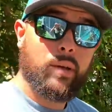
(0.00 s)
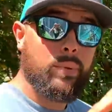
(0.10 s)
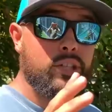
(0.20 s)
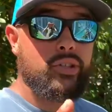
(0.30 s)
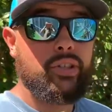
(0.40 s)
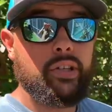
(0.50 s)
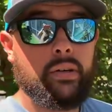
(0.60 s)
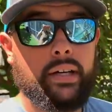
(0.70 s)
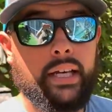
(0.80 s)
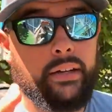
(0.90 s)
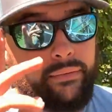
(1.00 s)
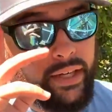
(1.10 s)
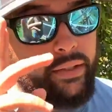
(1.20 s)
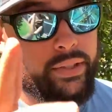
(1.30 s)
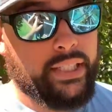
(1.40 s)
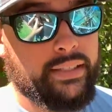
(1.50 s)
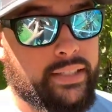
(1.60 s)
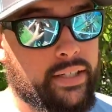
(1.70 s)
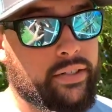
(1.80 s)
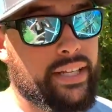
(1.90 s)
be sure to go ahead and find those hidden
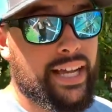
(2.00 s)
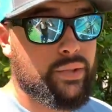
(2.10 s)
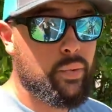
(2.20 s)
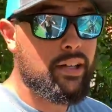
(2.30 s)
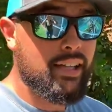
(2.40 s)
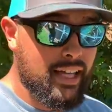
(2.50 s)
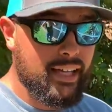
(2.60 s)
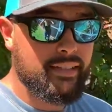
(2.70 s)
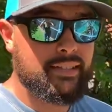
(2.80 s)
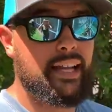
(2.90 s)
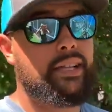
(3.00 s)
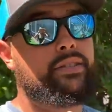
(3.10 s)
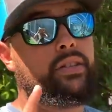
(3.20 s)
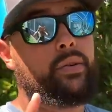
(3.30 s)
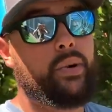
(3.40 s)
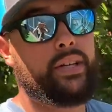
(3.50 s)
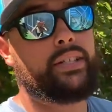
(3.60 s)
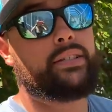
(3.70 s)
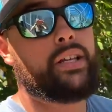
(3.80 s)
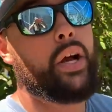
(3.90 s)
stickers as well as answer the
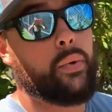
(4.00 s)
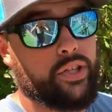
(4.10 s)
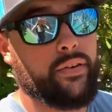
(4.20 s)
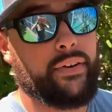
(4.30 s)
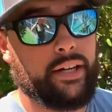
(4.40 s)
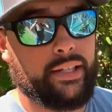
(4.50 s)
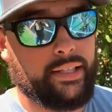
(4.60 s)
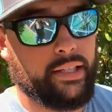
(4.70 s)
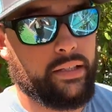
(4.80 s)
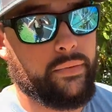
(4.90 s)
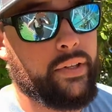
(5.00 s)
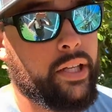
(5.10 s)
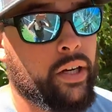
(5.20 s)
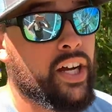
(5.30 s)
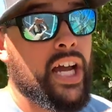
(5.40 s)
questions which are found at the end of the video.